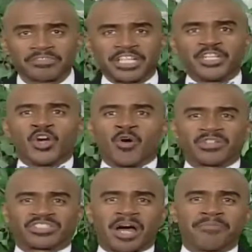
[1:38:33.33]
He knew it
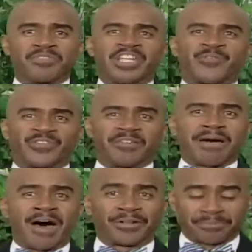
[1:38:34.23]
was something different
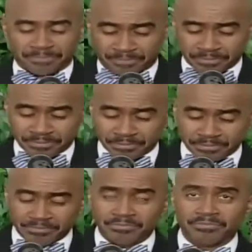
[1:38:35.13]
about him.
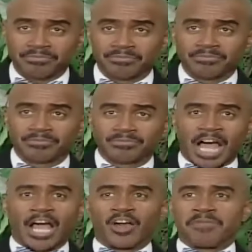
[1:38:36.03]

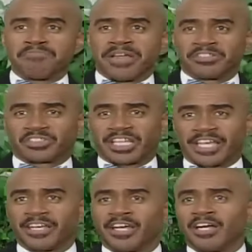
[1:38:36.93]
I heard men
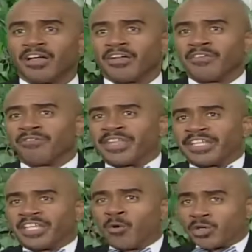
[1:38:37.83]
say that
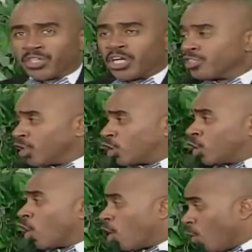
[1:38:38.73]
it was a, the
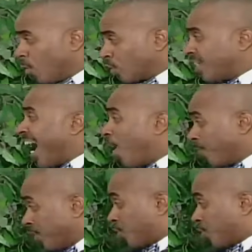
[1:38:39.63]
girl was down